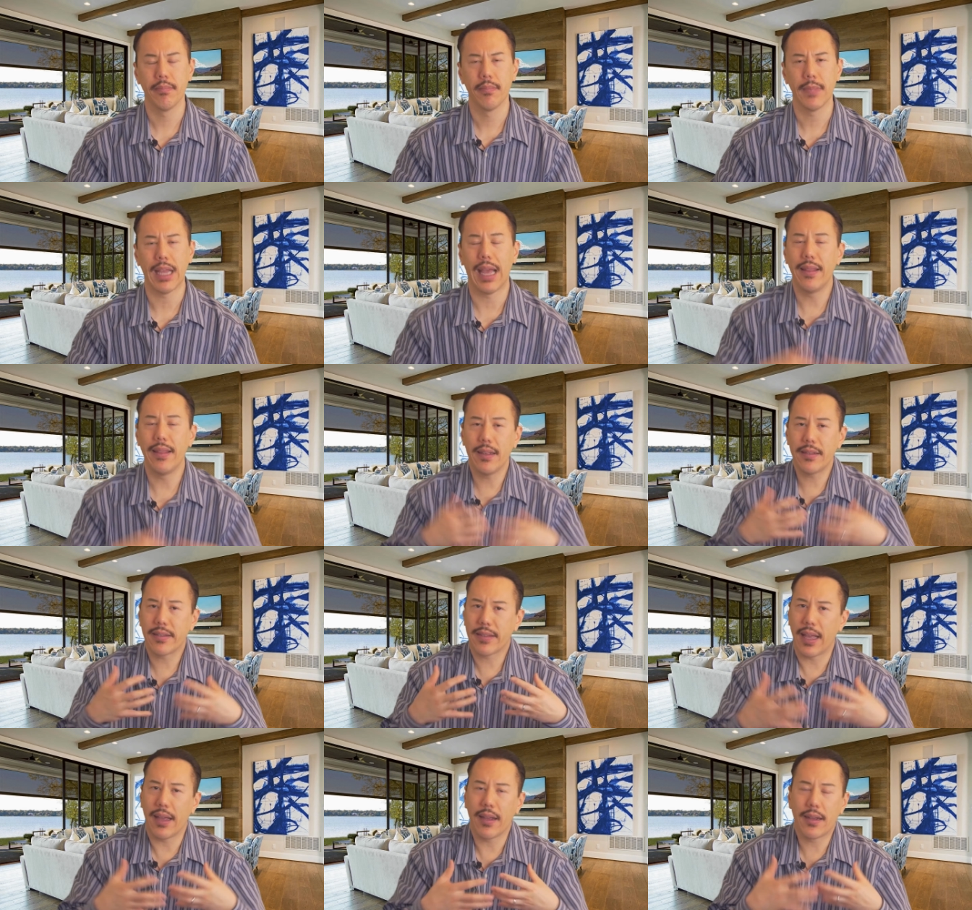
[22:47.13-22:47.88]
And
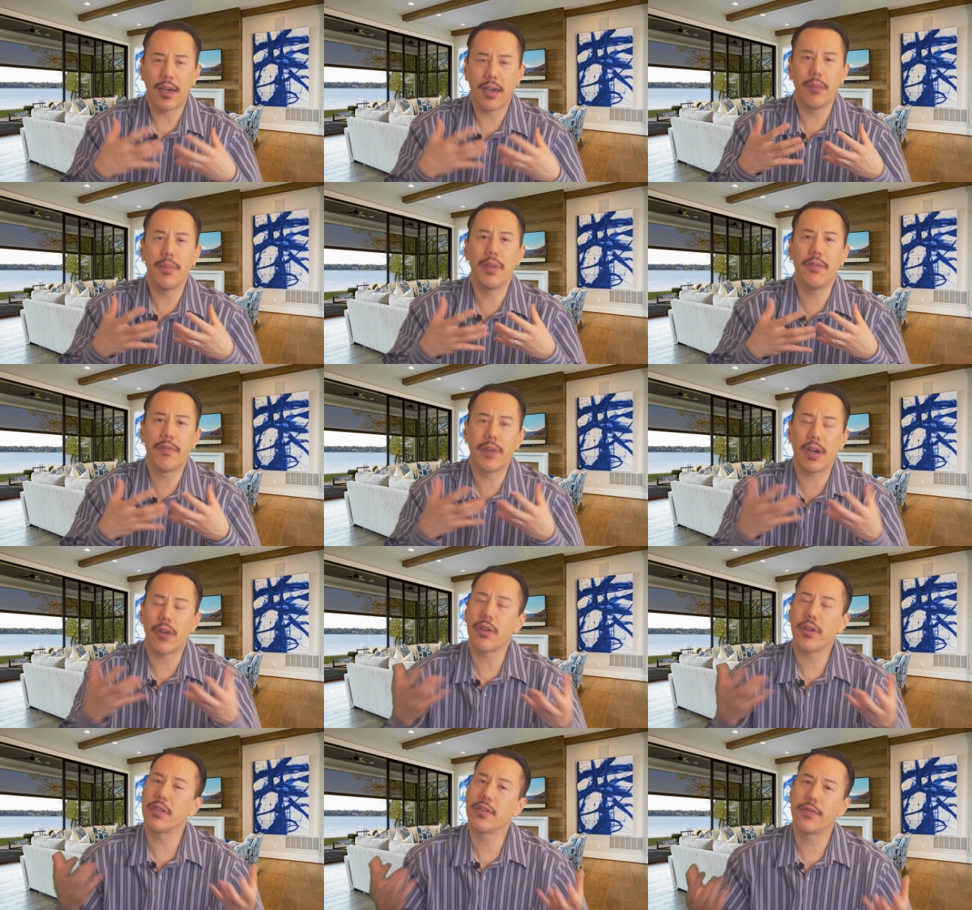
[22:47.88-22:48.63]
this can come in
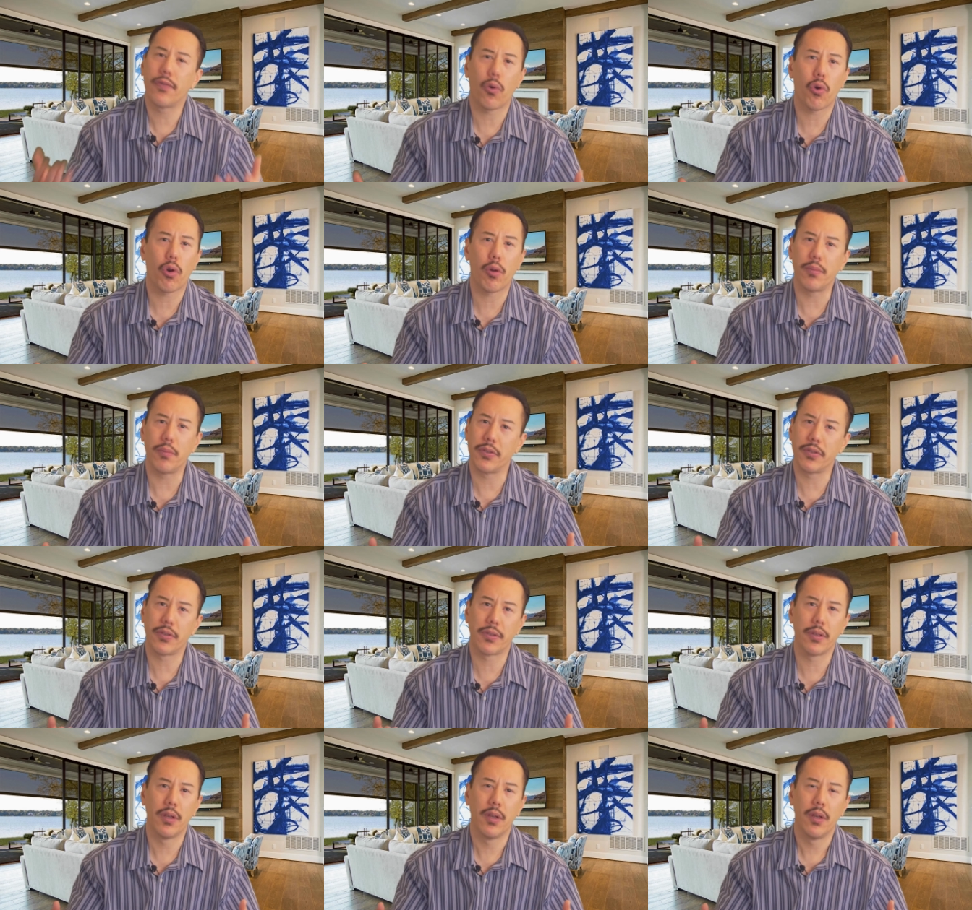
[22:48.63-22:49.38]
various
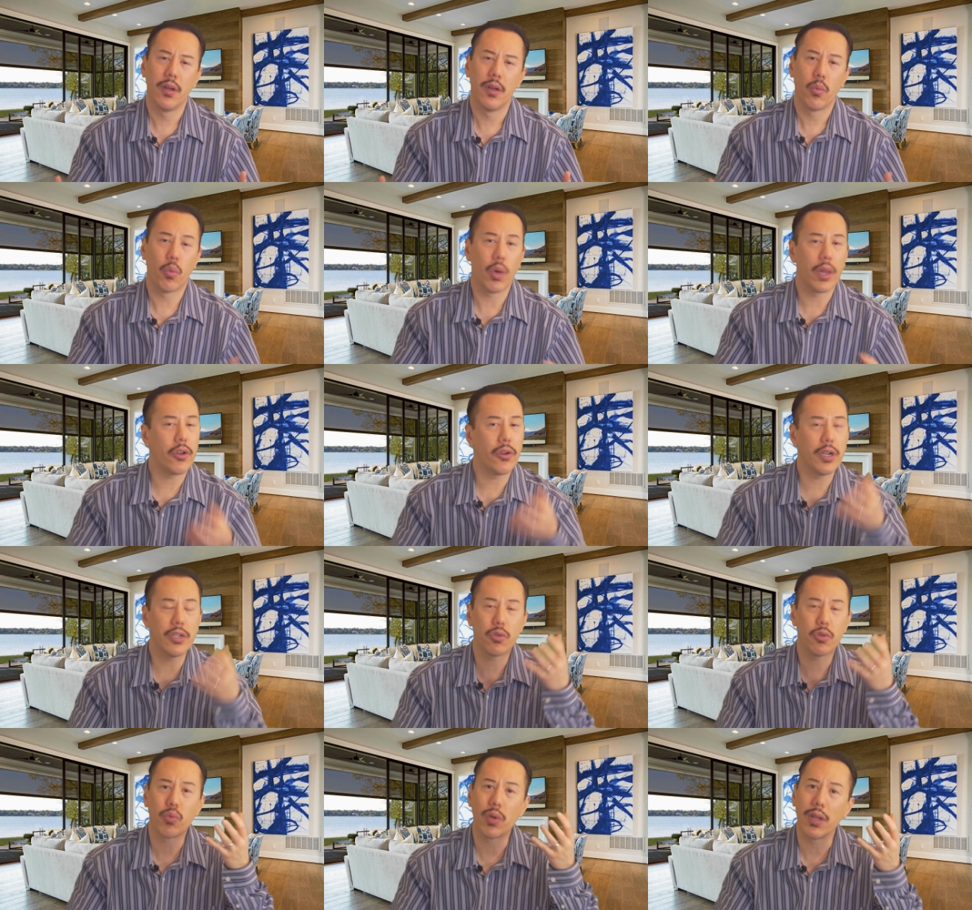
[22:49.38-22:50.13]
forms, whether
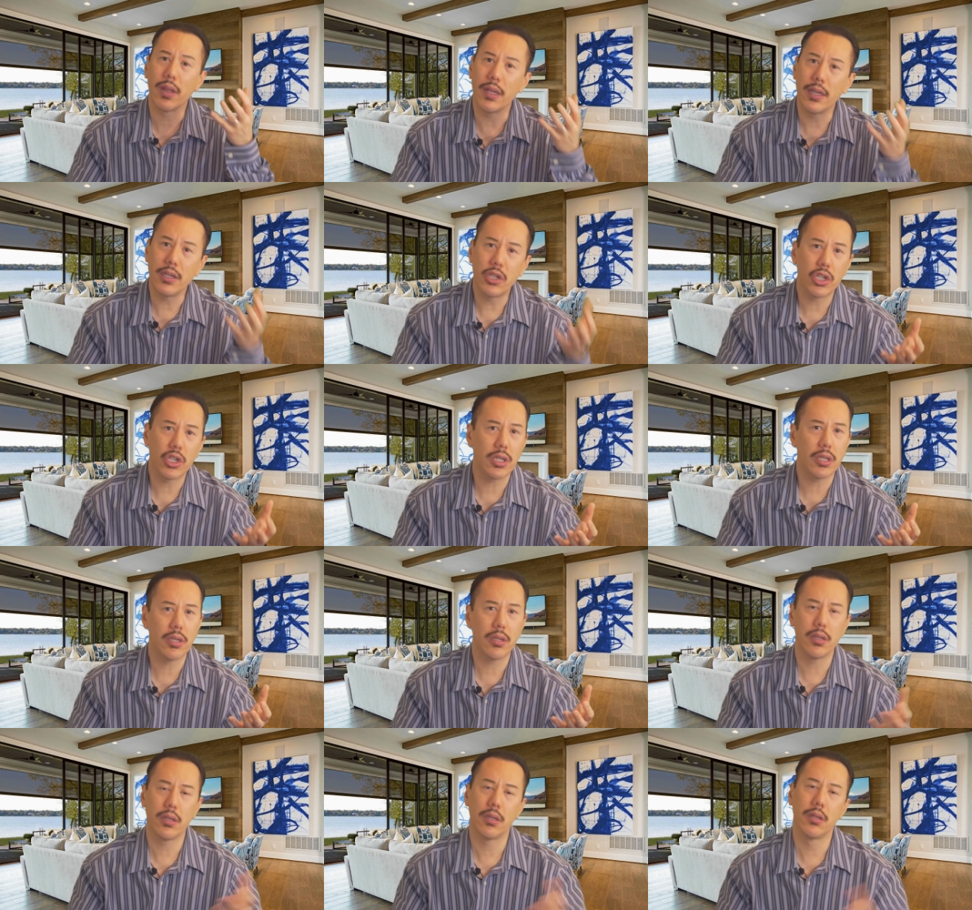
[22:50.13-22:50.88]
it's
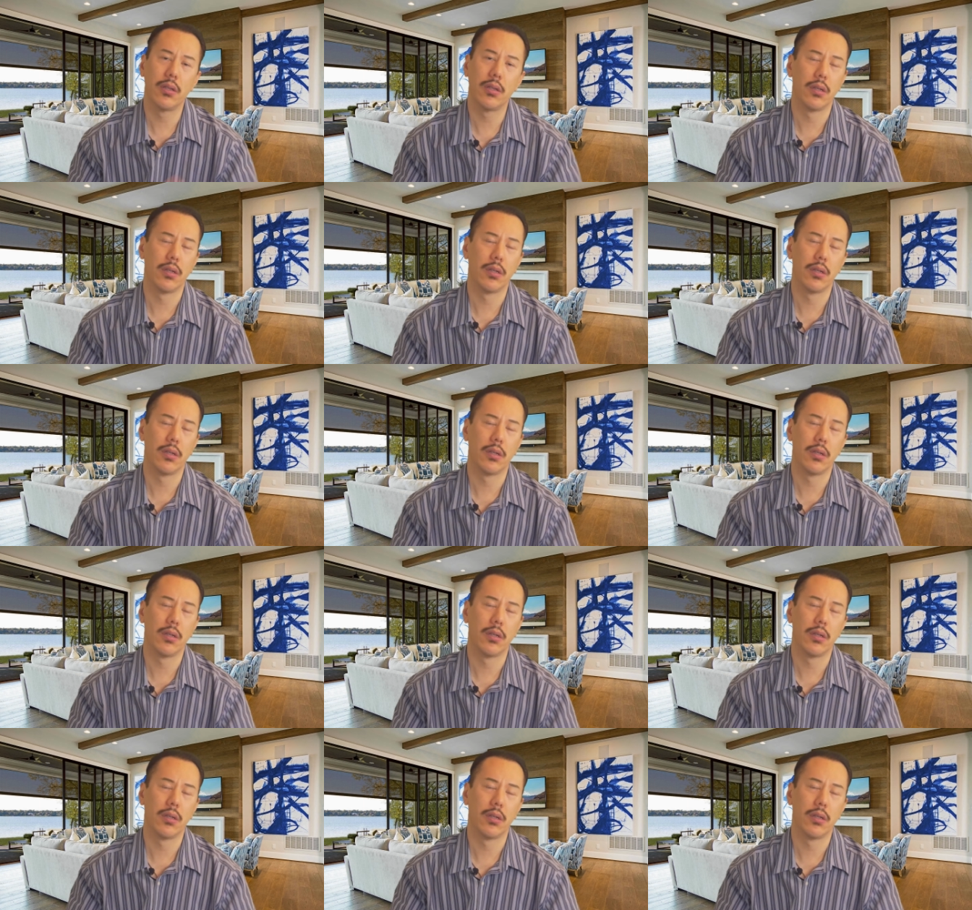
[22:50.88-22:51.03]
religion